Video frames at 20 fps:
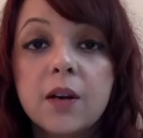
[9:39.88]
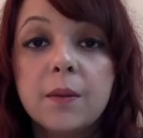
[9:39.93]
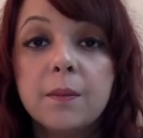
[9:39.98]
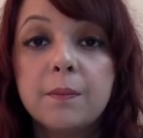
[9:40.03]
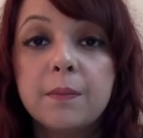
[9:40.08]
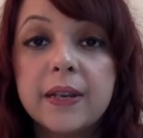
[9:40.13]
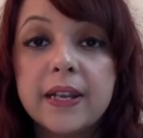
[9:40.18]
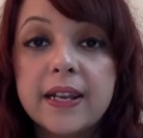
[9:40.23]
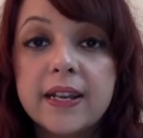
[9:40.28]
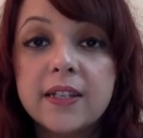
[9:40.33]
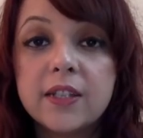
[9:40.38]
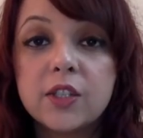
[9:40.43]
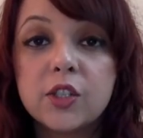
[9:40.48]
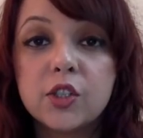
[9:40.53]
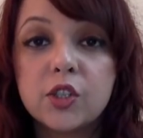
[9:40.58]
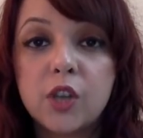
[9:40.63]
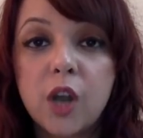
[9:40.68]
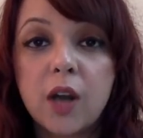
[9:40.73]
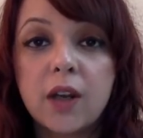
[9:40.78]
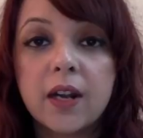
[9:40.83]
Please do
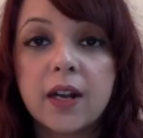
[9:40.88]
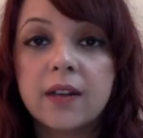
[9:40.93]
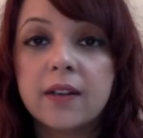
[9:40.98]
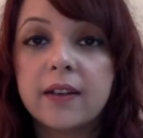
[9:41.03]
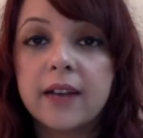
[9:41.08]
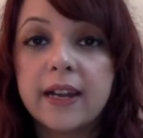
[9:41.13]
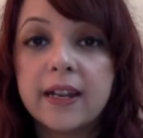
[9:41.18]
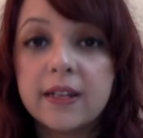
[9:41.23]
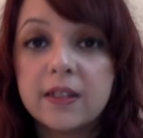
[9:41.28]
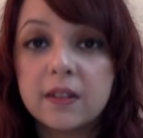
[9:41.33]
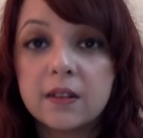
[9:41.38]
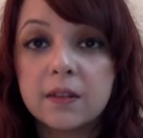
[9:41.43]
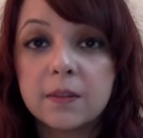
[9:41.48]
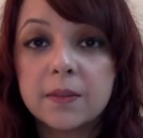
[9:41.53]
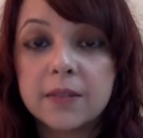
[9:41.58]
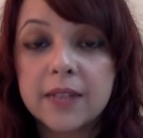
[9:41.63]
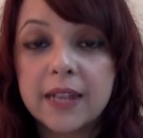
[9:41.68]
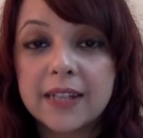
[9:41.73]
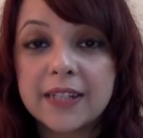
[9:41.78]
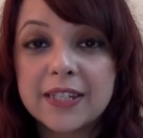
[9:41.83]
not, under any
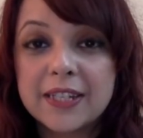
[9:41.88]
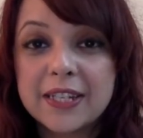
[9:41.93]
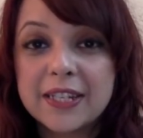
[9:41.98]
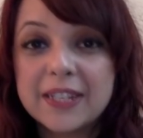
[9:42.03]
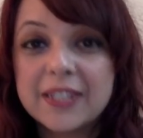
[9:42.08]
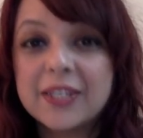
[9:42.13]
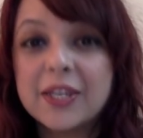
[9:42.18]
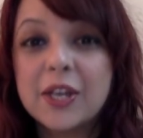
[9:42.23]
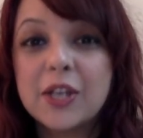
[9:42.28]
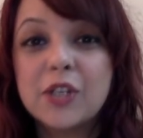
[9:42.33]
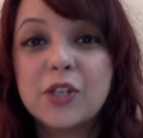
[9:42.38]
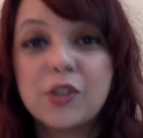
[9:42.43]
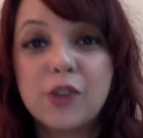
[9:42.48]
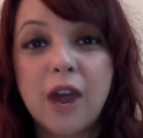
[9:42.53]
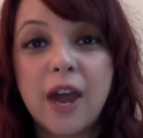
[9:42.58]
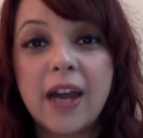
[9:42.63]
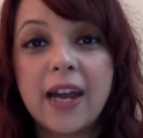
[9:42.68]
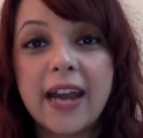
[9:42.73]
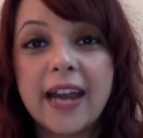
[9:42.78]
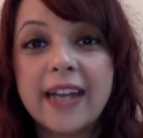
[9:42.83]
circumstances,
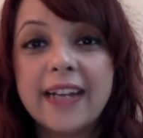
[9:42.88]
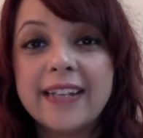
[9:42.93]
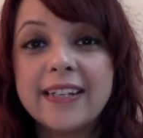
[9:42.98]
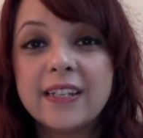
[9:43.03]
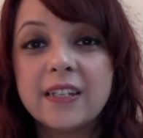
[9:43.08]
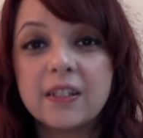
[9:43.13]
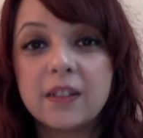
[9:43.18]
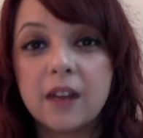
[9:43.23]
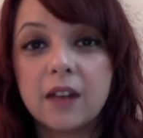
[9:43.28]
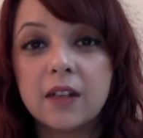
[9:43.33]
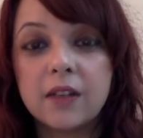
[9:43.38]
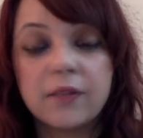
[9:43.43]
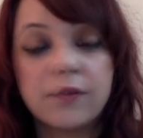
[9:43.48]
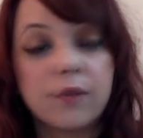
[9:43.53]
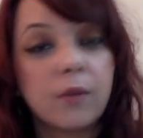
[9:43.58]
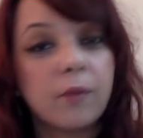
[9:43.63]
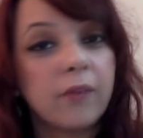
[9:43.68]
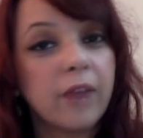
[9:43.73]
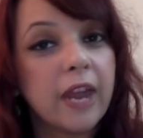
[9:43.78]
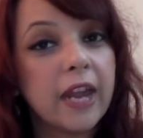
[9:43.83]
try any stunt
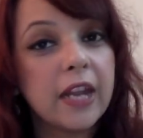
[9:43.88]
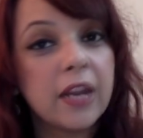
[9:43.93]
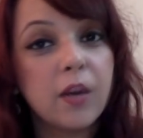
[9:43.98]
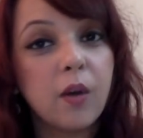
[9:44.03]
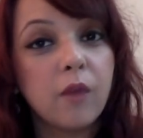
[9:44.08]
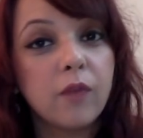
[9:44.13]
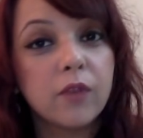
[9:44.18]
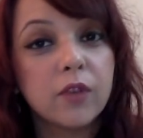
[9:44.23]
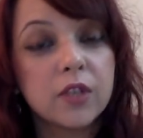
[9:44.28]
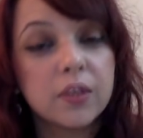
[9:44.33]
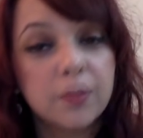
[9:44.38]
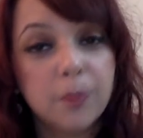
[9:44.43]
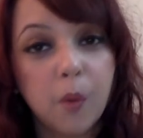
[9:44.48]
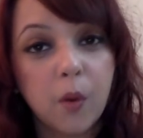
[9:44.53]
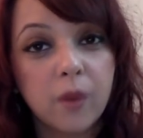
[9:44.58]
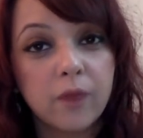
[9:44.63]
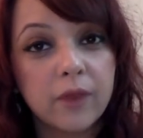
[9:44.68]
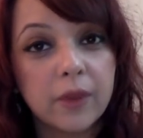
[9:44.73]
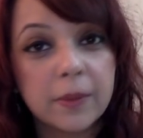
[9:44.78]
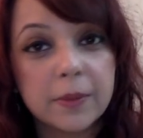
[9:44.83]
from any of those
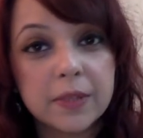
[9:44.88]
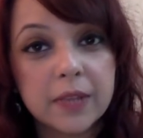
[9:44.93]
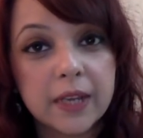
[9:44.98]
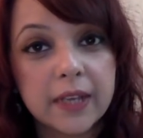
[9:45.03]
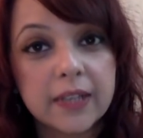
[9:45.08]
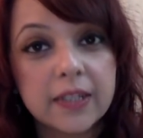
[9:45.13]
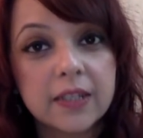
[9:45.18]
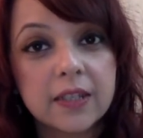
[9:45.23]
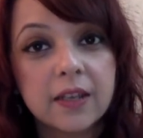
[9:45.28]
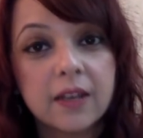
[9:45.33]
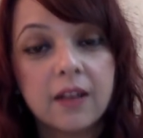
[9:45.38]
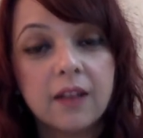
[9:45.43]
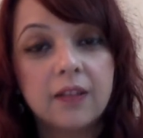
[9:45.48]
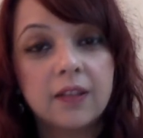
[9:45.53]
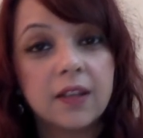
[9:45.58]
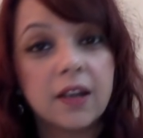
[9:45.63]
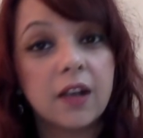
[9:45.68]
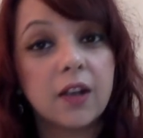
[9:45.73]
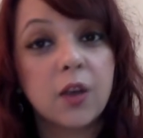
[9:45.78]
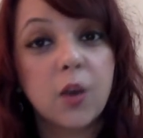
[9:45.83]
porn websites. They
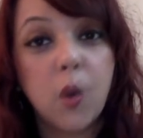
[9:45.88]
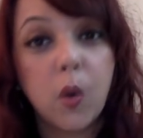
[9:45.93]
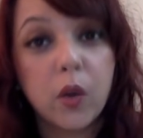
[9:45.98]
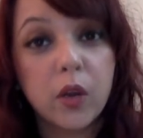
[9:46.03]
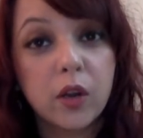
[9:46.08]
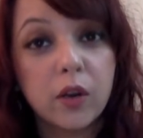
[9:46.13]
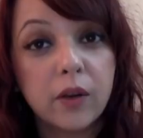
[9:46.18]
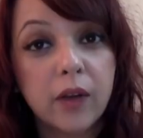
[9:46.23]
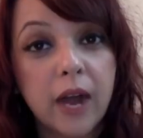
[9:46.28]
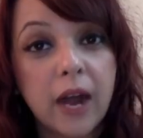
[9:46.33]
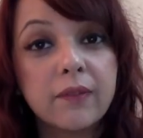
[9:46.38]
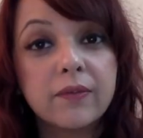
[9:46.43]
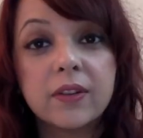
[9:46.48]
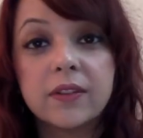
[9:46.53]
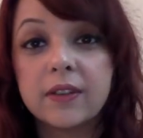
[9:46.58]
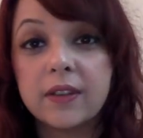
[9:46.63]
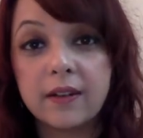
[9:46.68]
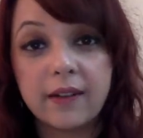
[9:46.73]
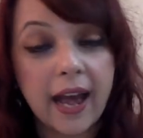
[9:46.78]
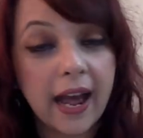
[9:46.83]
are choreographed,
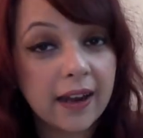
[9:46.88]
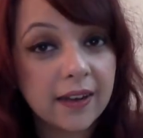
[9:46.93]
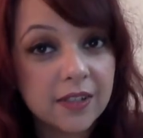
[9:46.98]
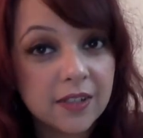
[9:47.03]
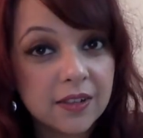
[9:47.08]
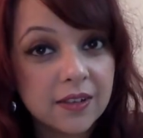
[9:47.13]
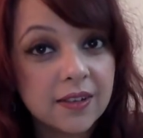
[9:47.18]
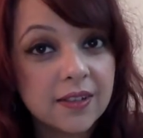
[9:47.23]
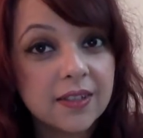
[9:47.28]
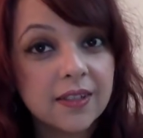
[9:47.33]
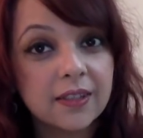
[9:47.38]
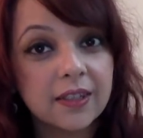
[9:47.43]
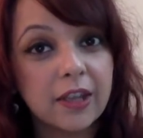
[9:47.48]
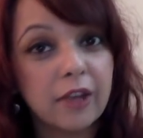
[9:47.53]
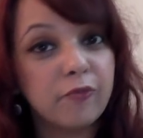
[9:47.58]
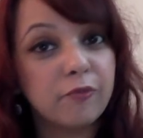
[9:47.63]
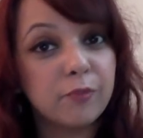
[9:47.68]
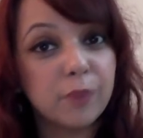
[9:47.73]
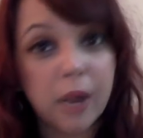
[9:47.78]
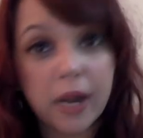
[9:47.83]
they are actors, they have
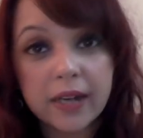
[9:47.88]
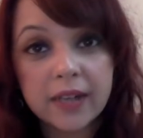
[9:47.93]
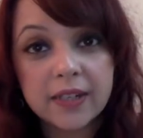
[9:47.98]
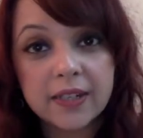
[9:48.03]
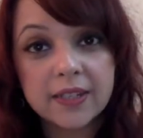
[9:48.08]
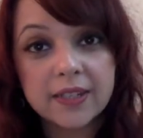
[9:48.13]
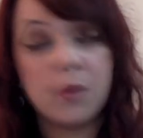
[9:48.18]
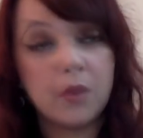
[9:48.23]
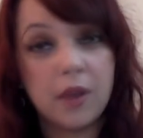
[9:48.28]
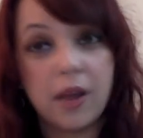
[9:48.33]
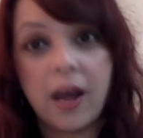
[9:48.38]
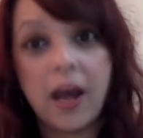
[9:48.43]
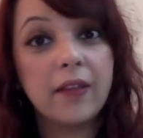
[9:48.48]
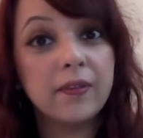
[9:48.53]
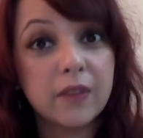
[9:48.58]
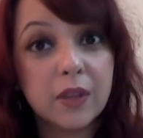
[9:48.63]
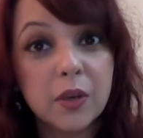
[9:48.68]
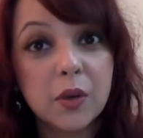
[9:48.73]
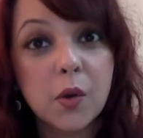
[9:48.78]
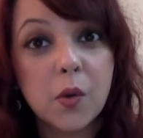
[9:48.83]
practiced, and
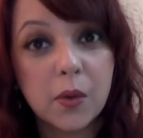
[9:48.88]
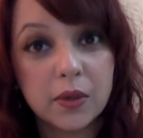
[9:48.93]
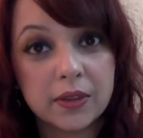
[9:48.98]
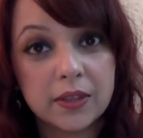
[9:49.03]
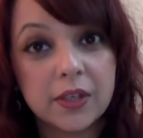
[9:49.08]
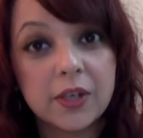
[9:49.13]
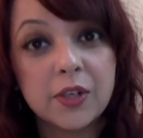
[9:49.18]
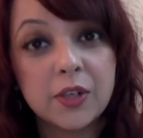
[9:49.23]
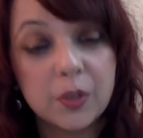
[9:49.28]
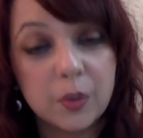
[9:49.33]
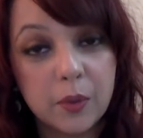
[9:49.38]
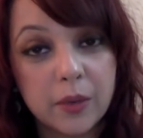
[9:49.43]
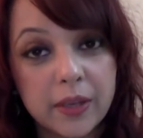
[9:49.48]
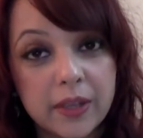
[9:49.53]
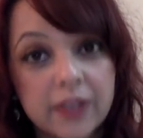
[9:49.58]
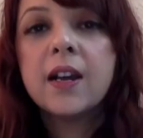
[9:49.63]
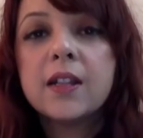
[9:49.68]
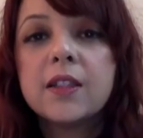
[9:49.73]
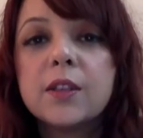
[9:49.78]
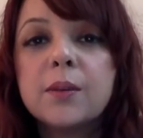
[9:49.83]
they know what they're
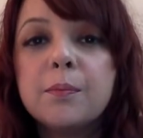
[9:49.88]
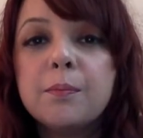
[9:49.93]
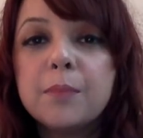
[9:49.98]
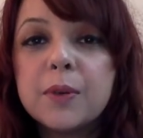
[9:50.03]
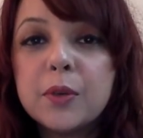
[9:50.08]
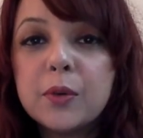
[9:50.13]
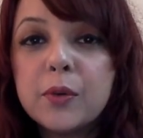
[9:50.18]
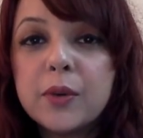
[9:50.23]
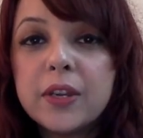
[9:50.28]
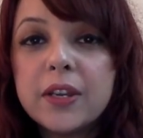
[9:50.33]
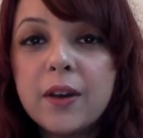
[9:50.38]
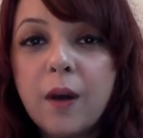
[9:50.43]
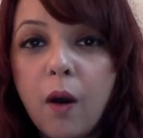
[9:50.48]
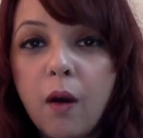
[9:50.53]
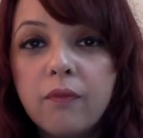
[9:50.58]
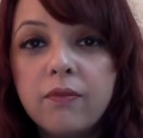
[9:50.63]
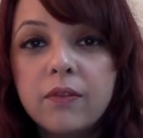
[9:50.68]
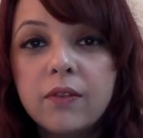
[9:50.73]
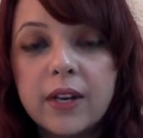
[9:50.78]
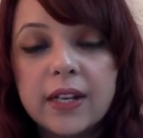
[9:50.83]
doing. The beauty
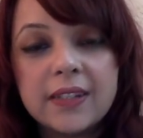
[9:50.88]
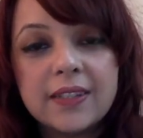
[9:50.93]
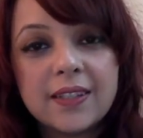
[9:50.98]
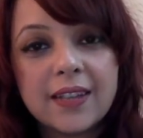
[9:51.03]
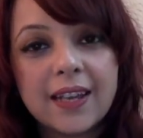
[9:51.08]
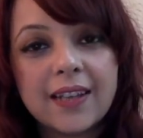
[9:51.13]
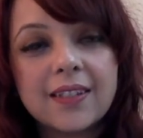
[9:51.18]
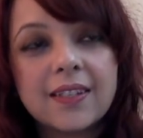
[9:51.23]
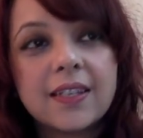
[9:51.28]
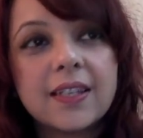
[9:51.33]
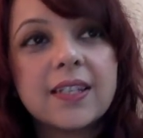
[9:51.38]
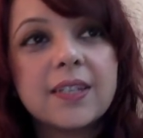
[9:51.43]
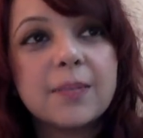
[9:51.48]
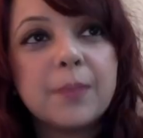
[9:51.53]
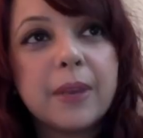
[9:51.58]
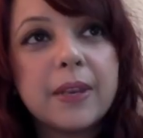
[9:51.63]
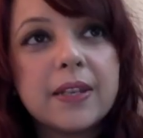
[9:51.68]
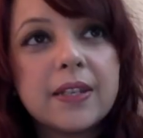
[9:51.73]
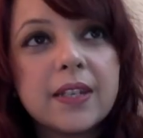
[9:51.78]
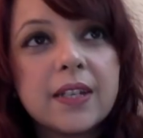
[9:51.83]
of great sex is
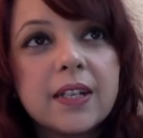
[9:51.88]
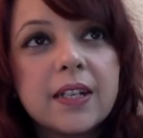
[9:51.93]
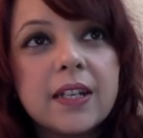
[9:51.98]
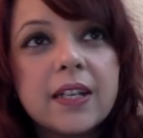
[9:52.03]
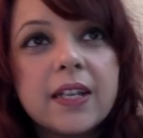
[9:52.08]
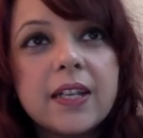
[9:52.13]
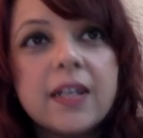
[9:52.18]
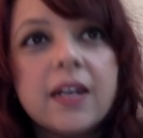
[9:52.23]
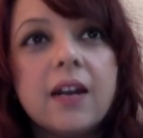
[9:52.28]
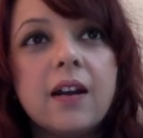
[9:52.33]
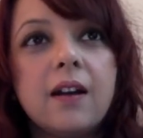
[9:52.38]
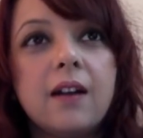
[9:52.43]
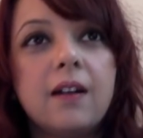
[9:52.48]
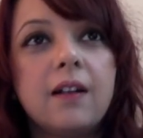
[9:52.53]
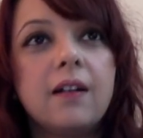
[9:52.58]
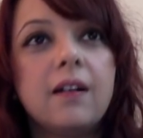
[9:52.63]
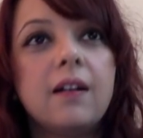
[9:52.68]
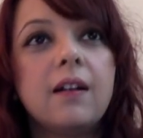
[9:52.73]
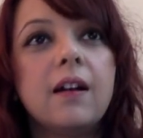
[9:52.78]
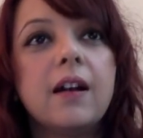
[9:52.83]
basically
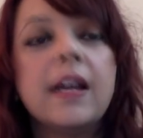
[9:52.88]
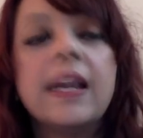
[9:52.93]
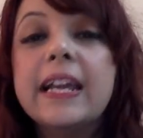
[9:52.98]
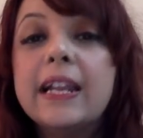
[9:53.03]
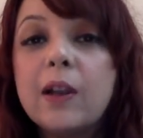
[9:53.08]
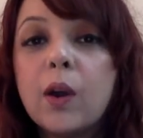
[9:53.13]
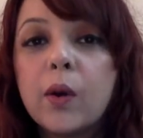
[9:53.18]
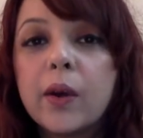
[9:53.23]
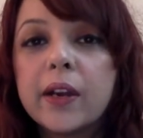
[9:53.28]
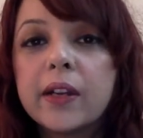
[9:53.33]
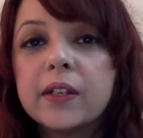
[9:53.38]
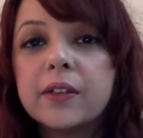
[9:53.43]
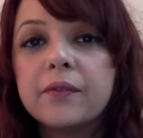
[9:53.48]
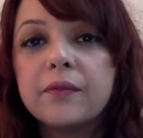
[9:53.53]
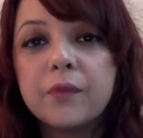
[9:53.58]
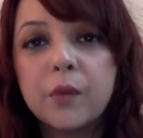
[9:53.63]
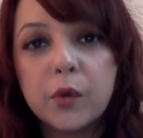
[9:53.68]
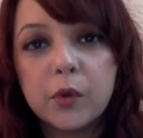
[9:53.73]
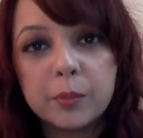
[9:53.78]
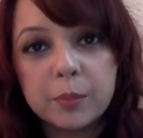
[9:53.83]
elongated
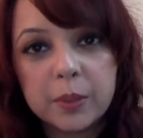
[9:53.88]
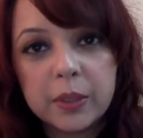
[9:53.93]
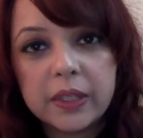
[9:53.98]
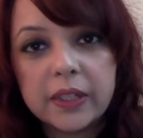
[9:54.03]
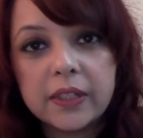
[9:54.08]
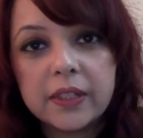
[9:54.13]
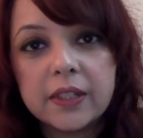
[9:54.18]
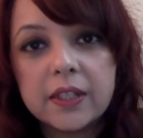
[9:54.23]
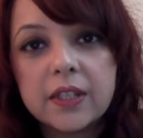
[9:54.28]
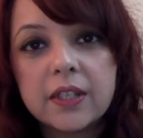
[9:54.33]
foreplay.